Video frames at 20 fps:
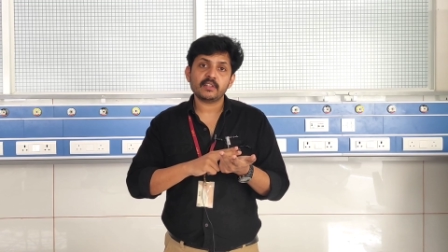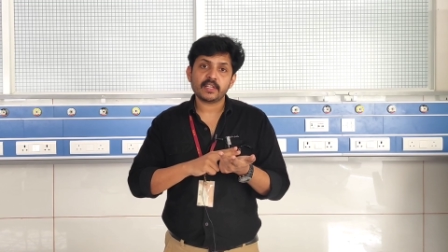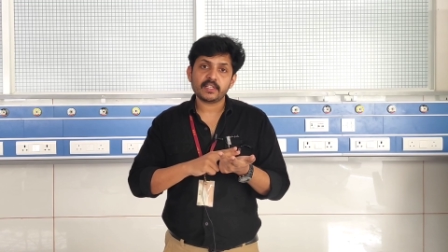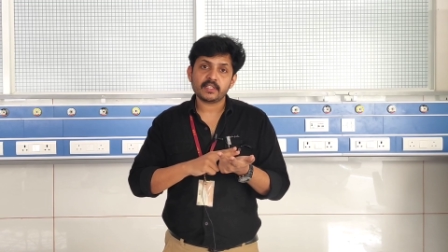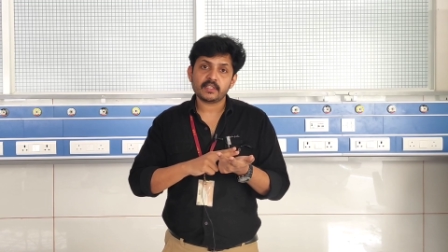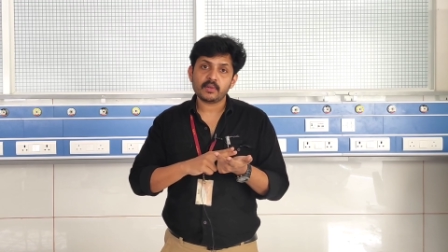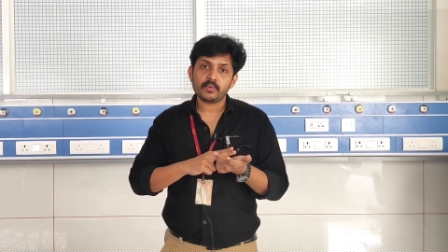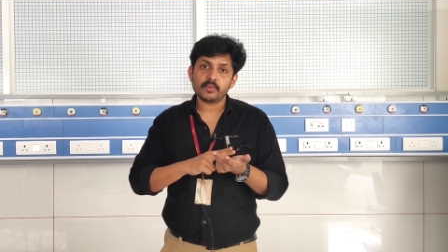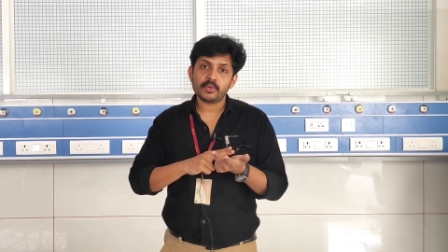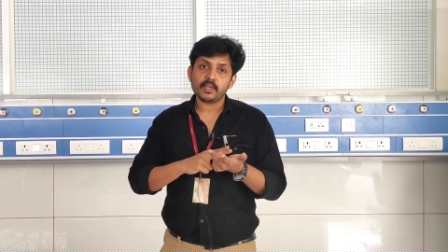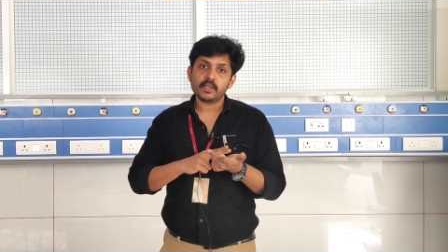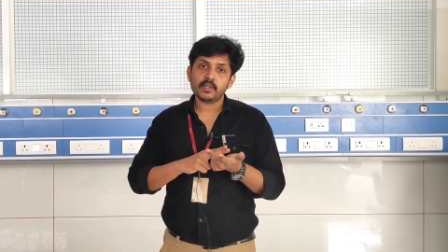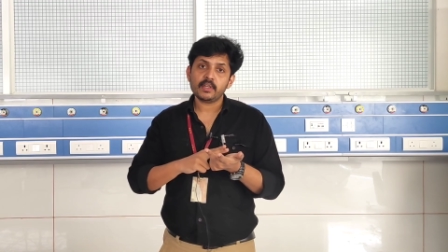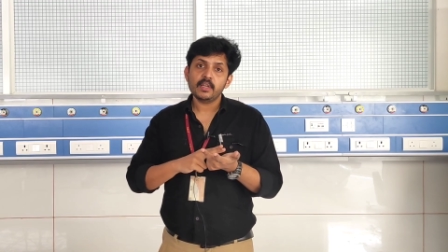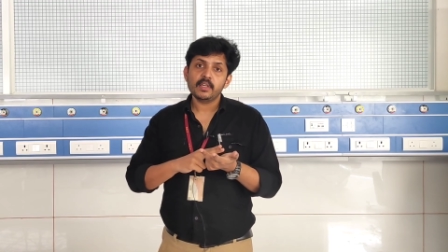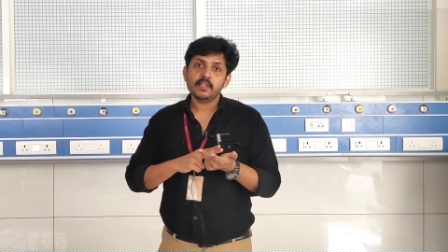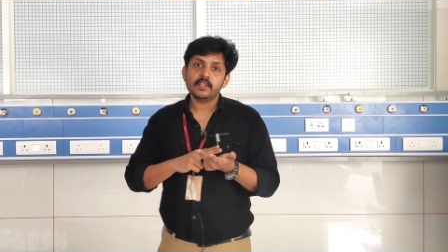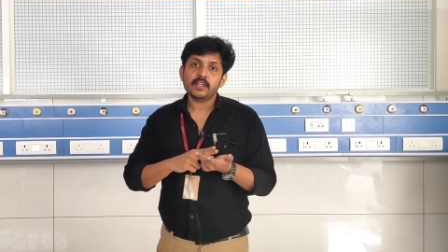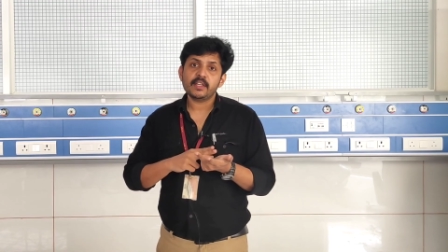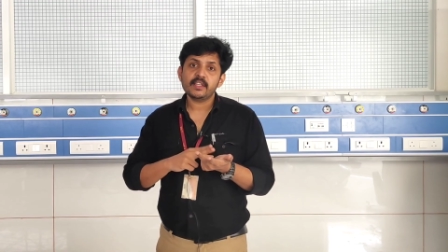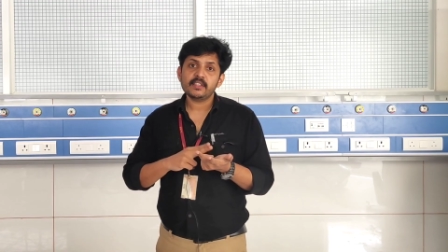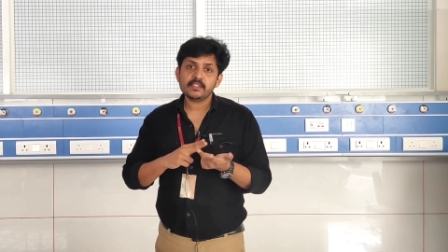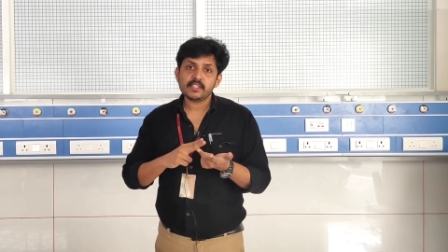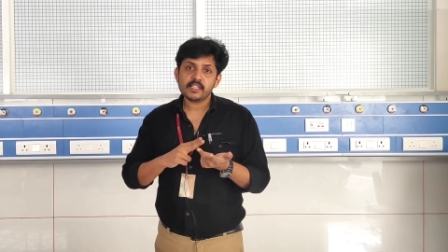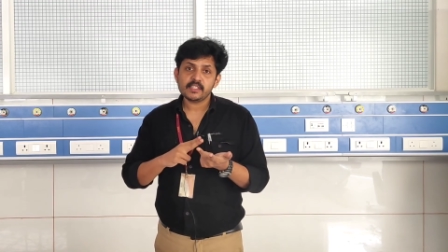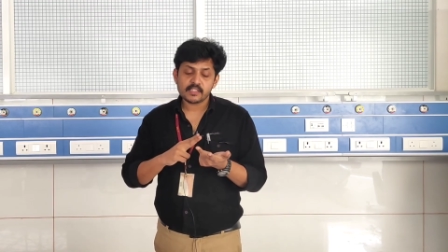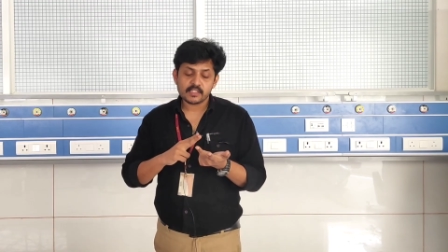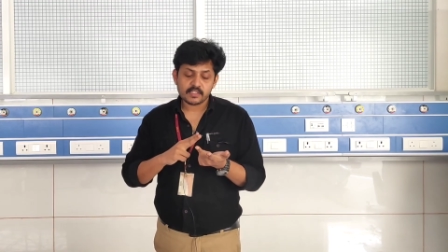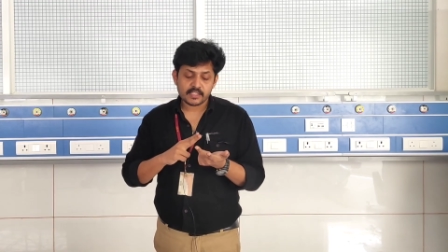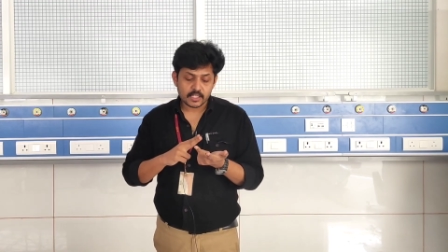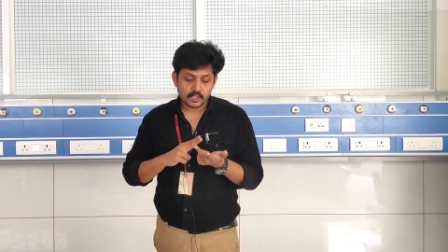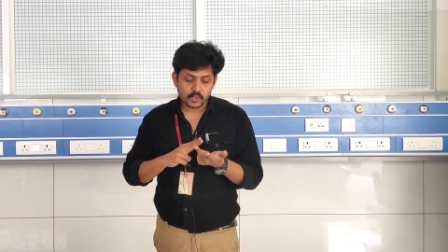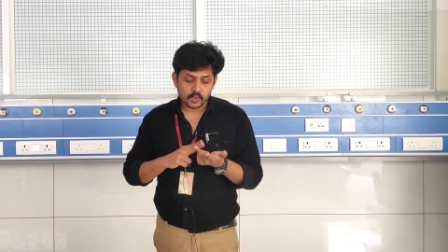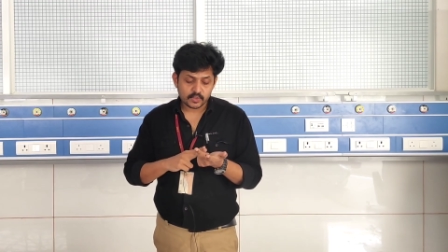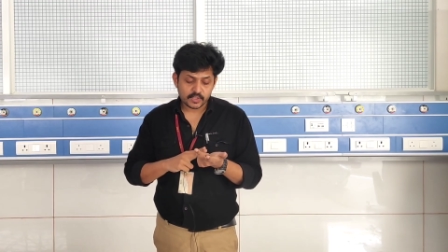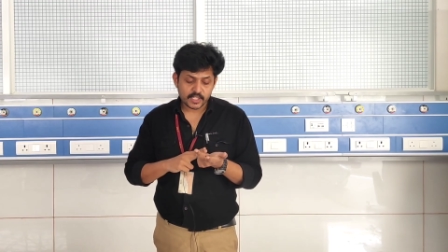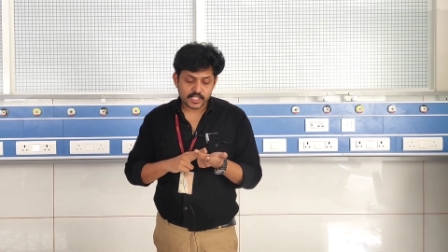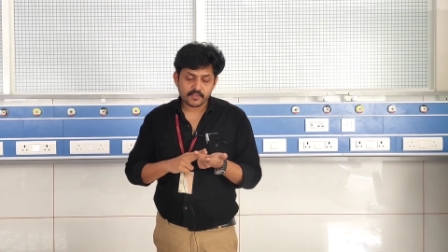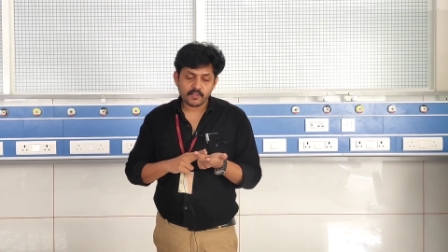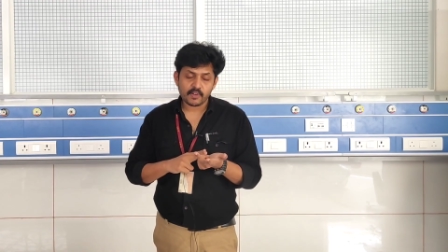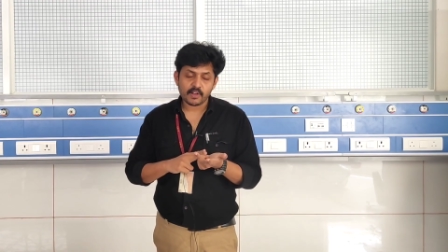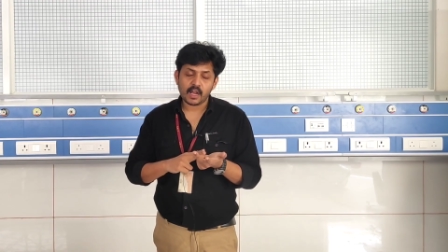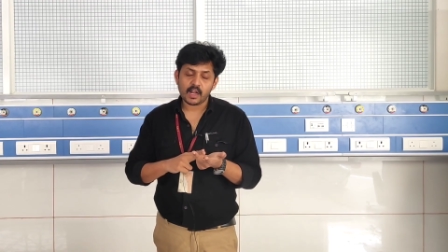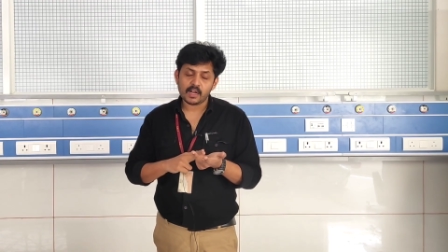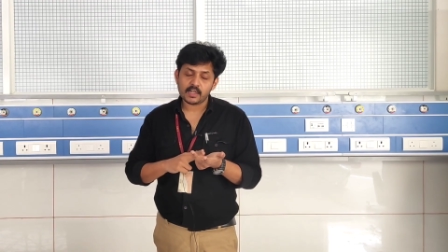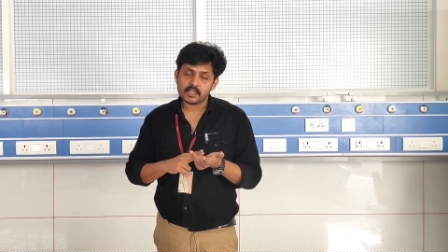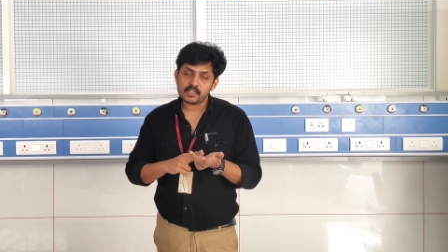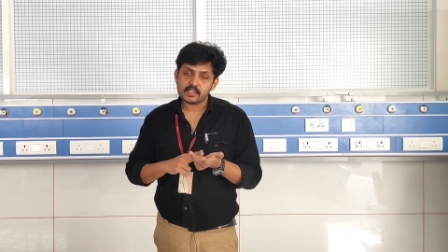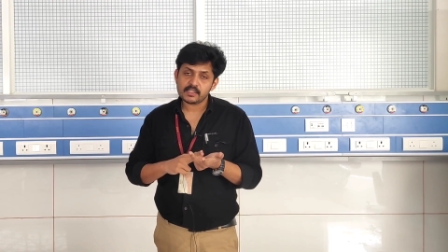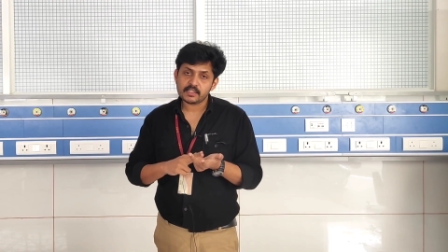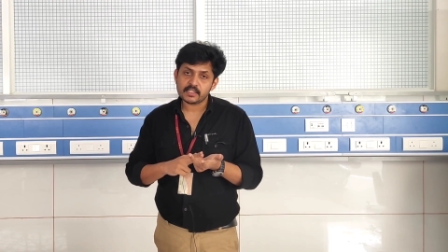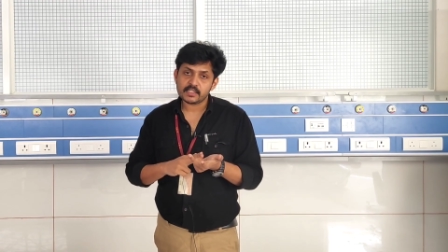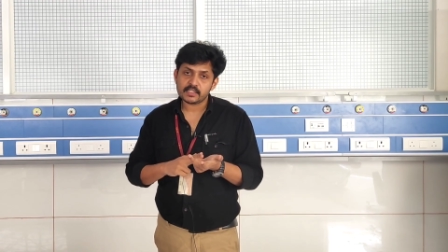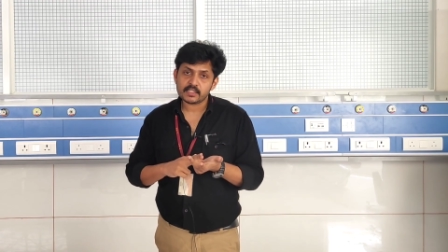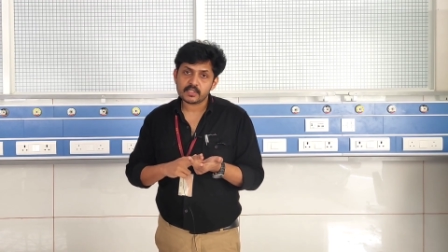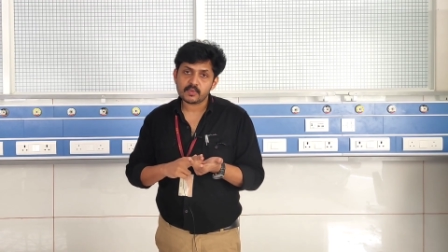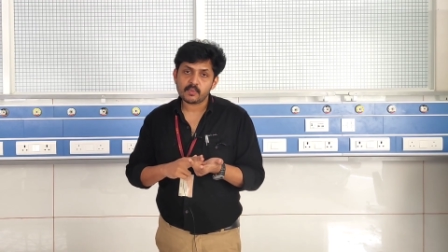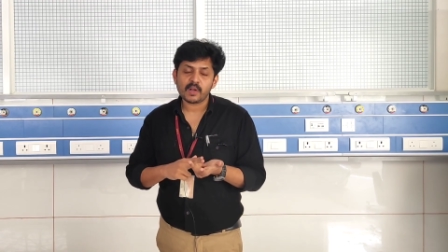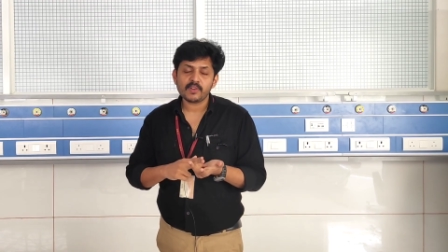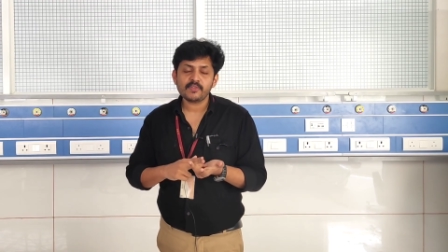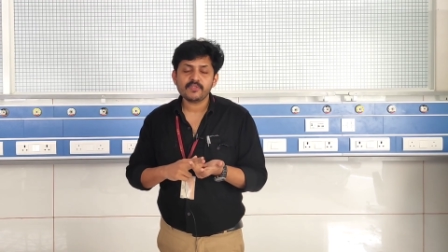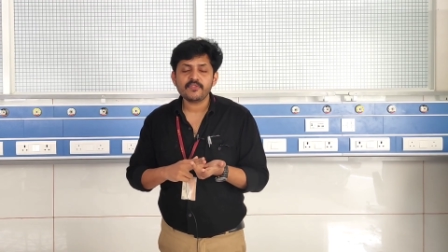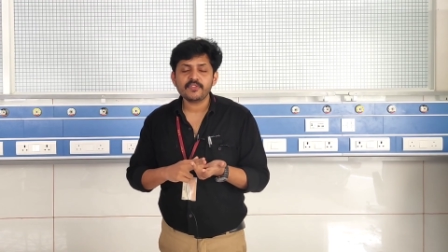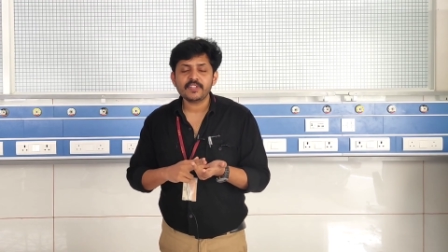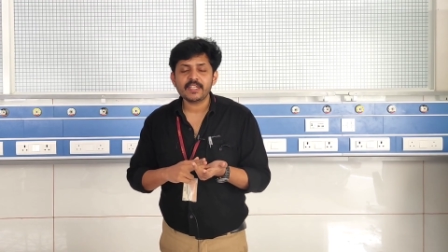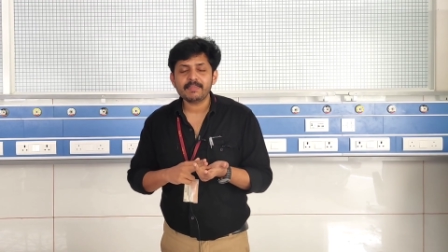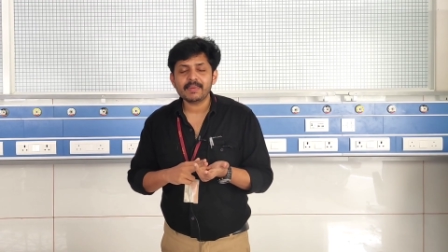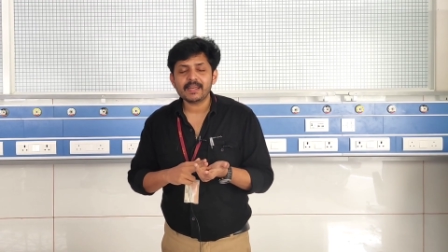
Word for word: it right now here. The N-acetylcysteine dosage for adults, it is 150